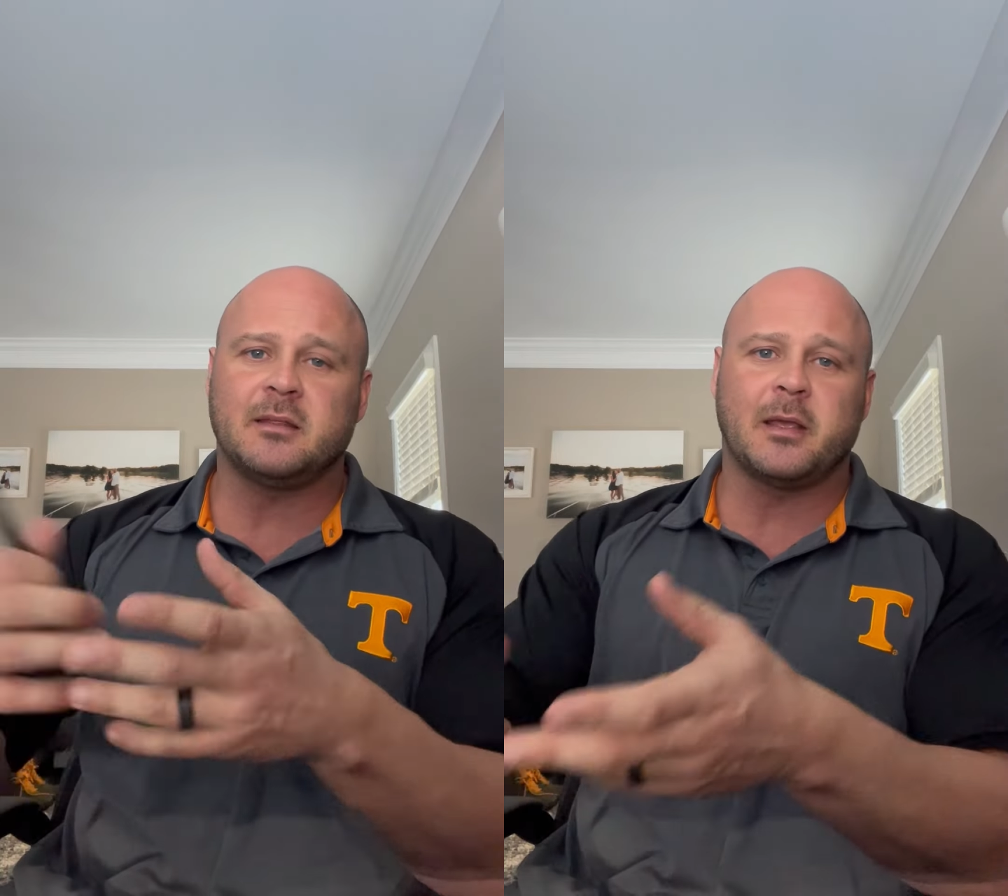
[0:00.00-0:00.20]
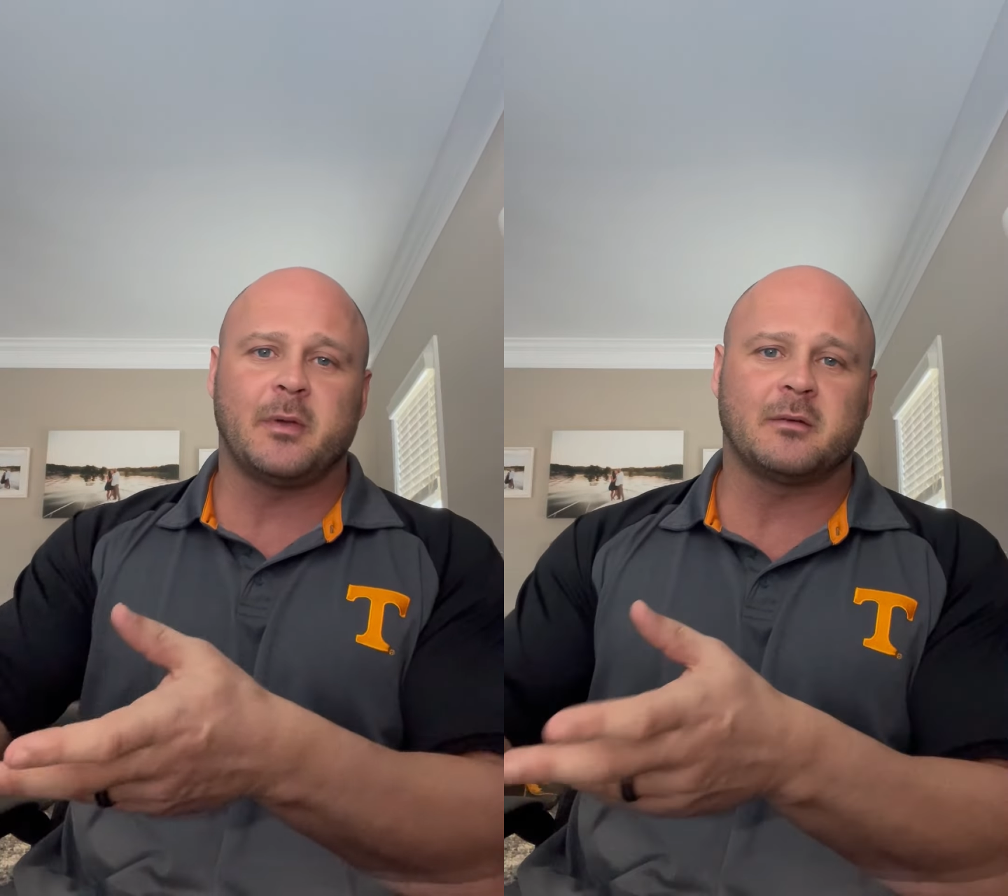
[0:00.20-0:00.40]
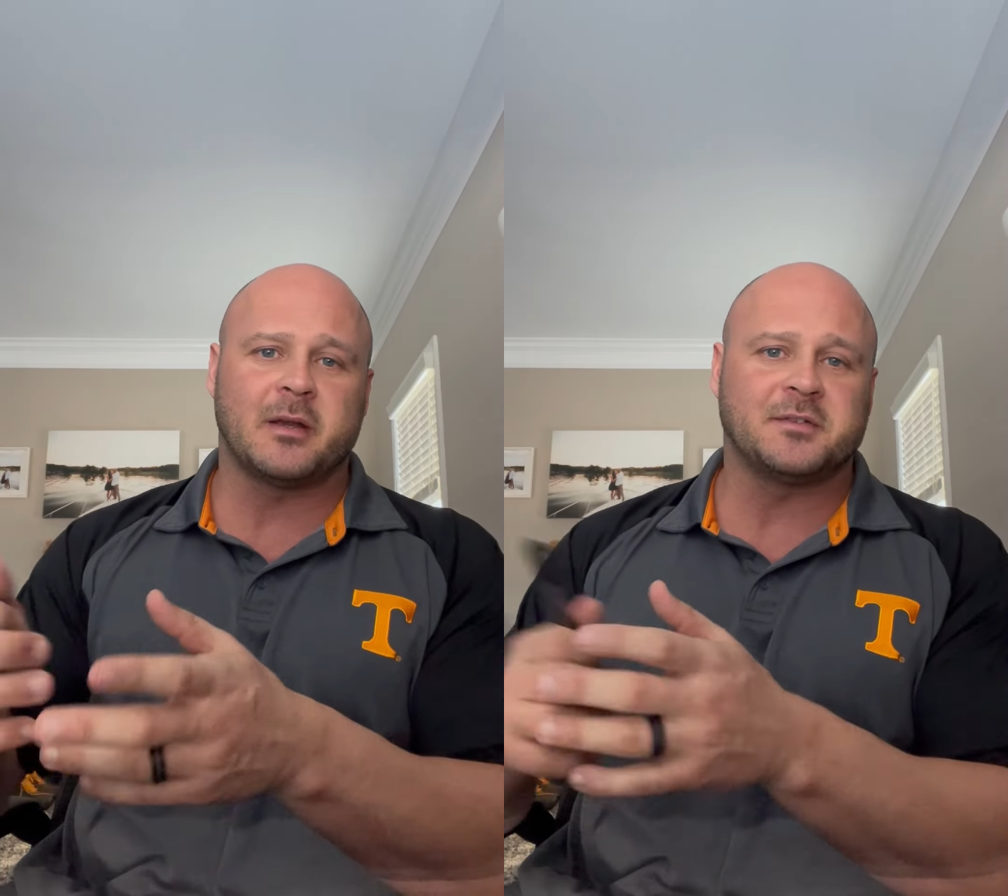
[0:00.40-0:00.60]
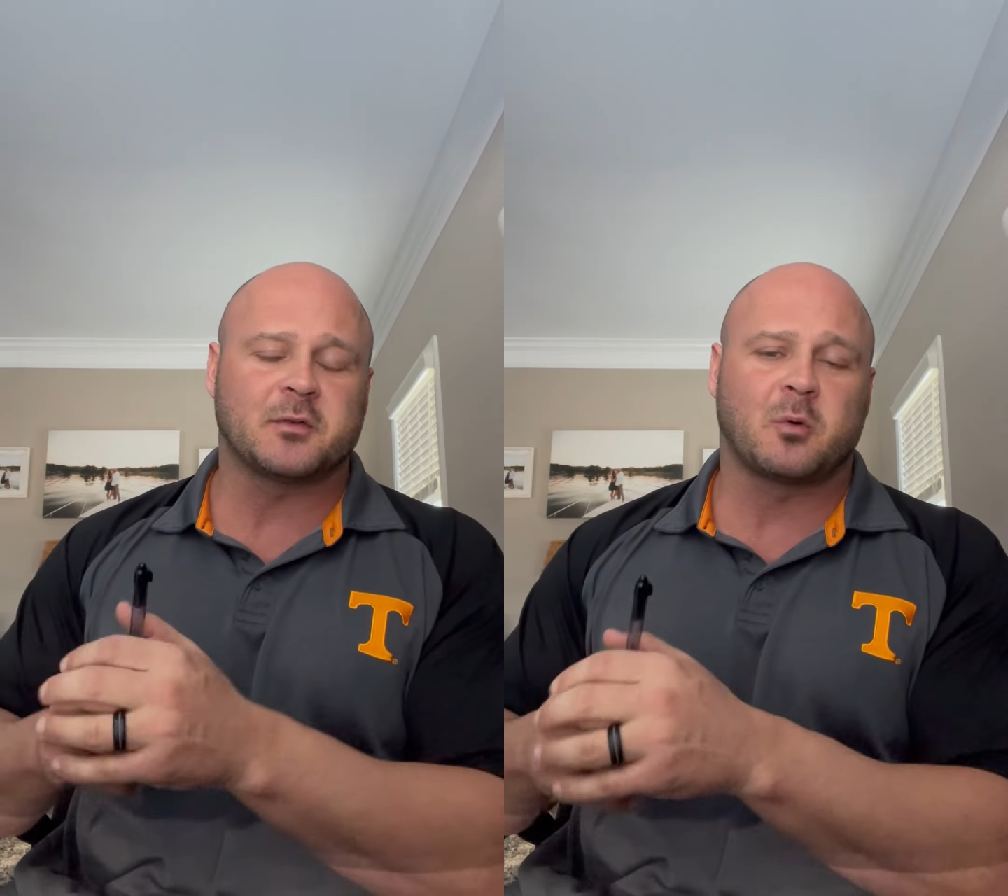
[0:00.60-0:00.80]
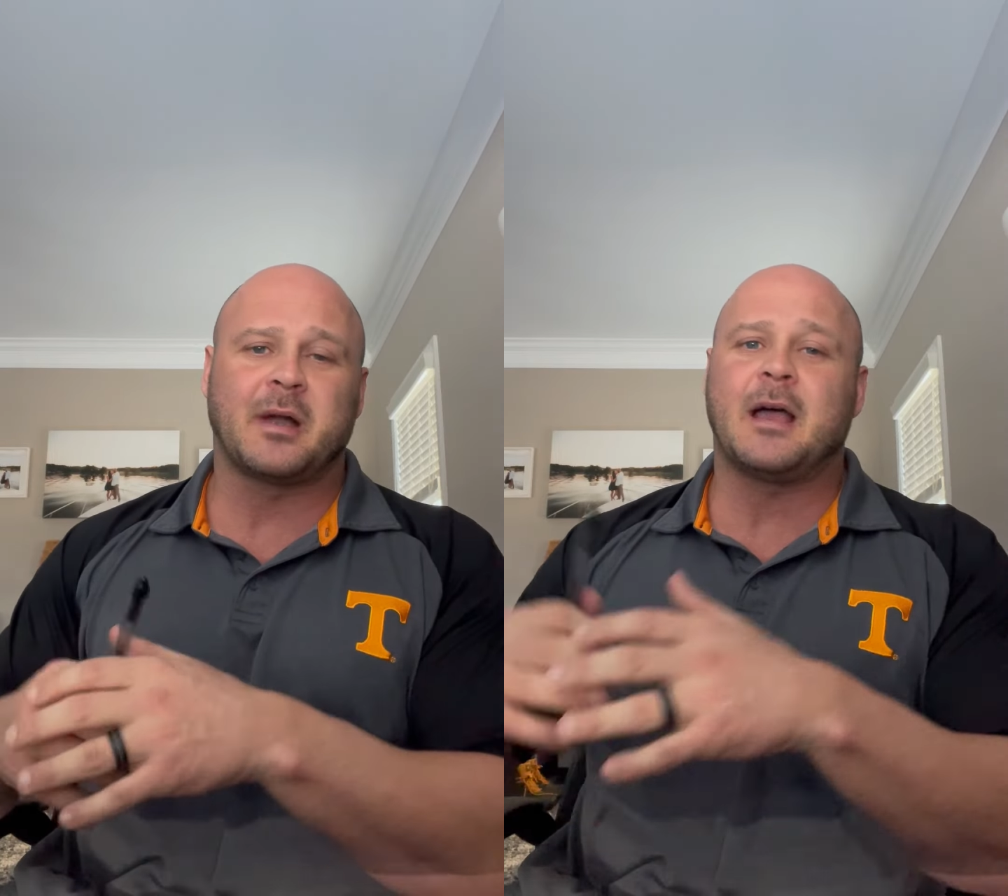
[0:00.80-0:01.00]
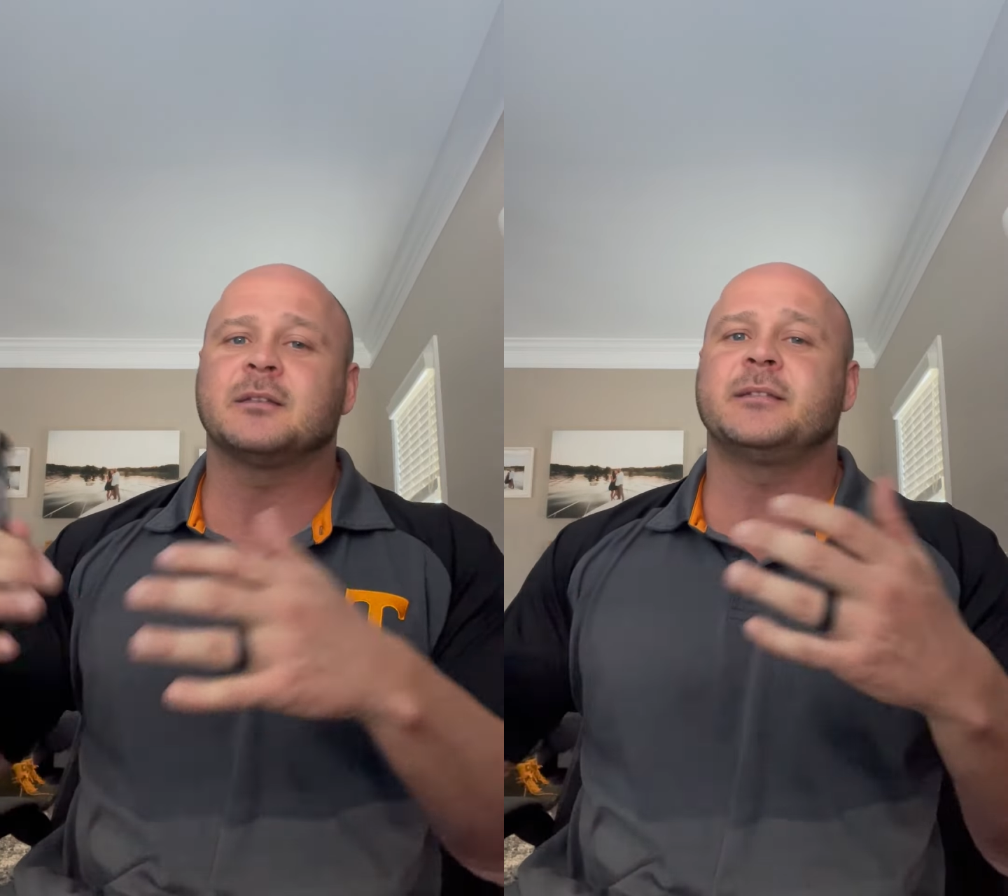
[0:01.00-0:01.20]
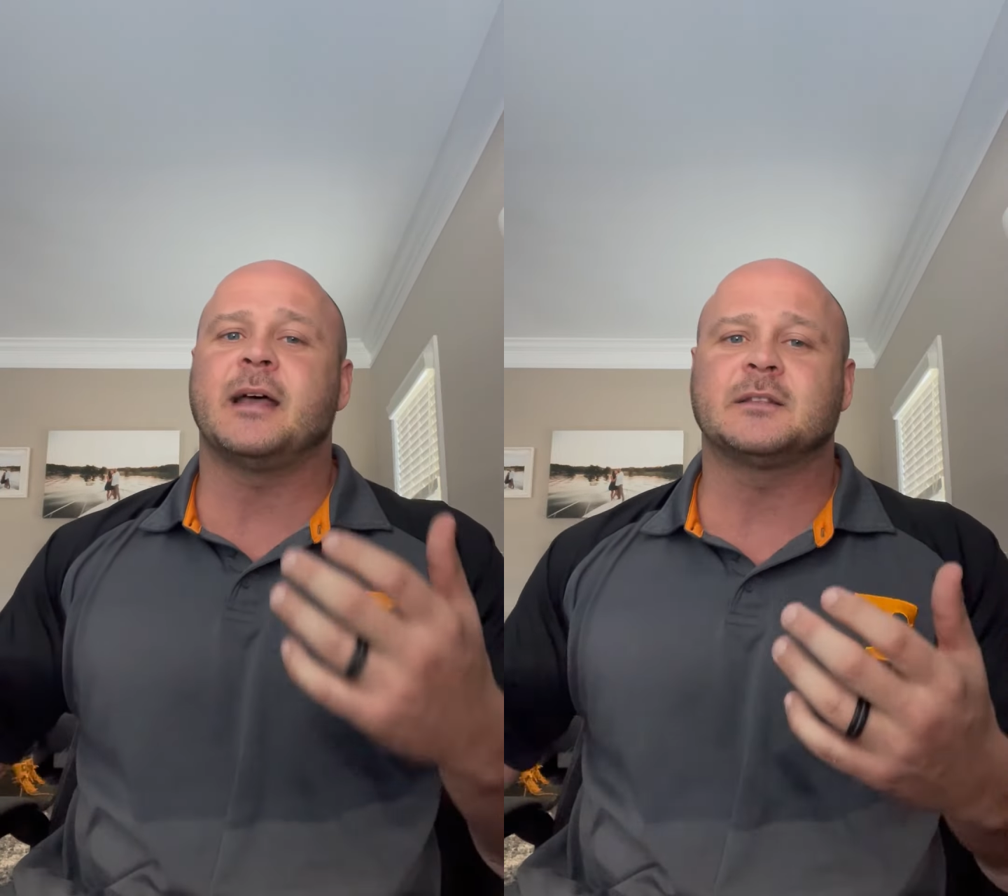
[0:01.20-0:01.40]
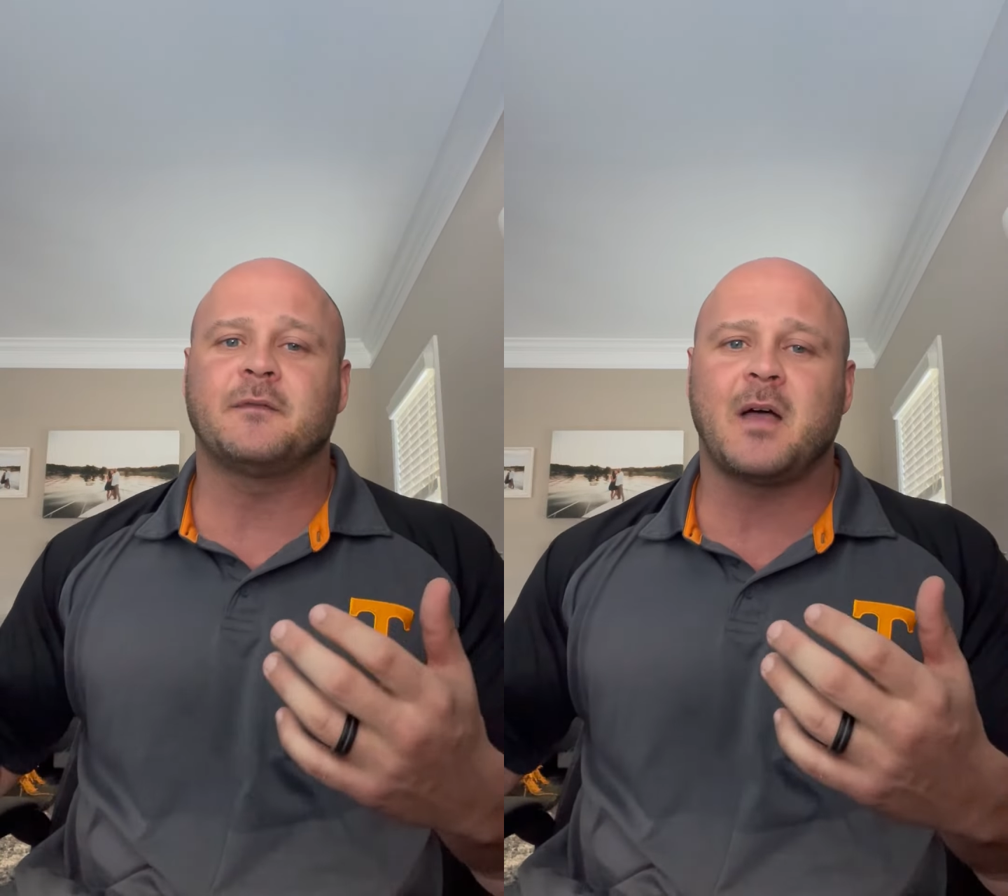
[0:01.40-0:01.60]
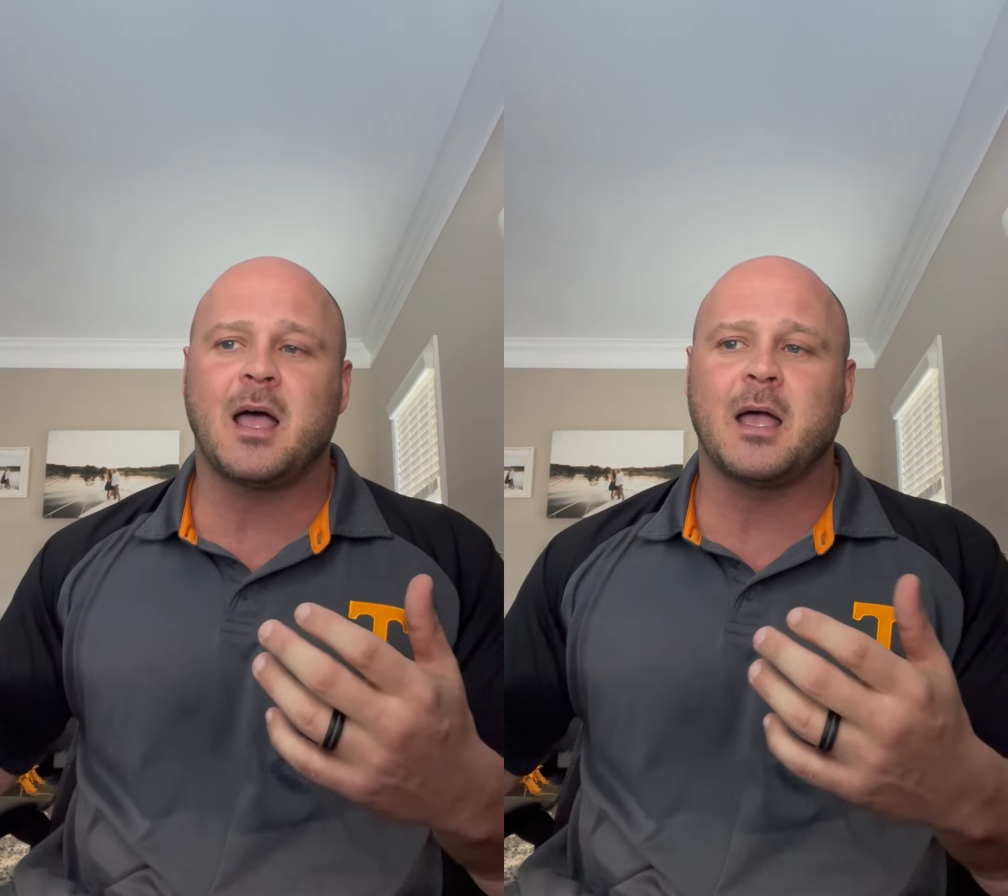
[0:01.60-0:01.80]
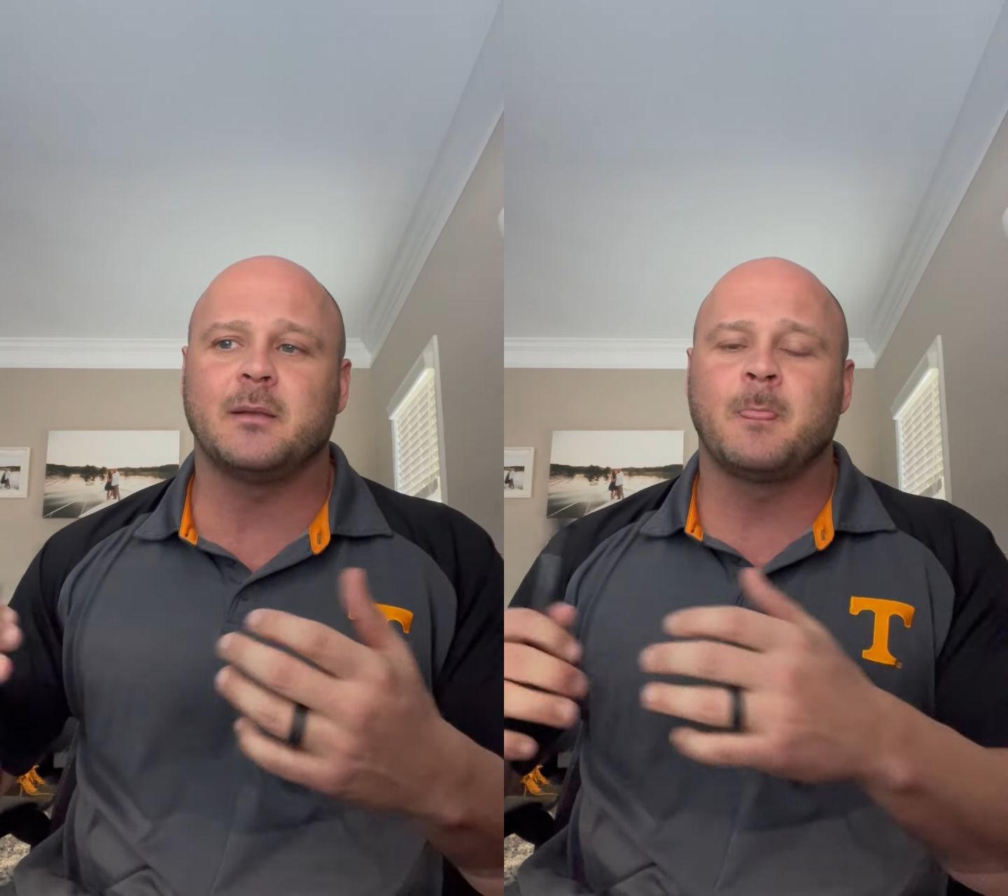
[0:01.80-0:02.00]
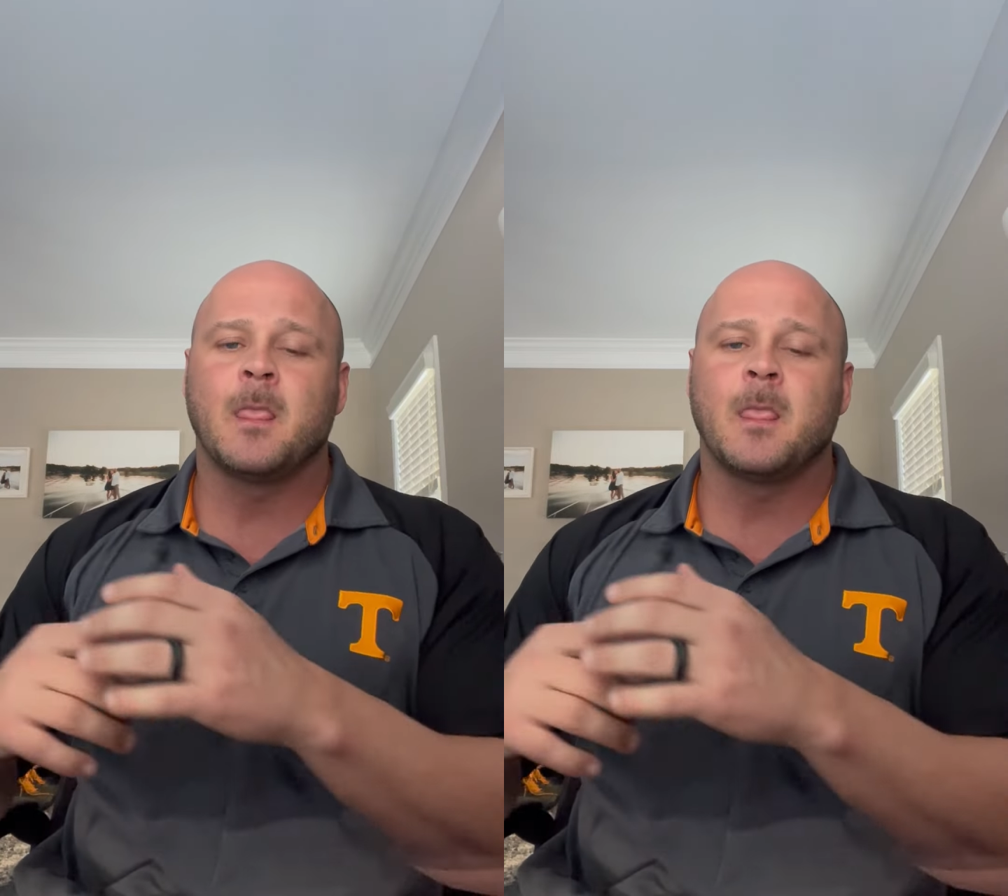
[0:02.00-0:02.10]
They went and registered the courthouse. That's fine.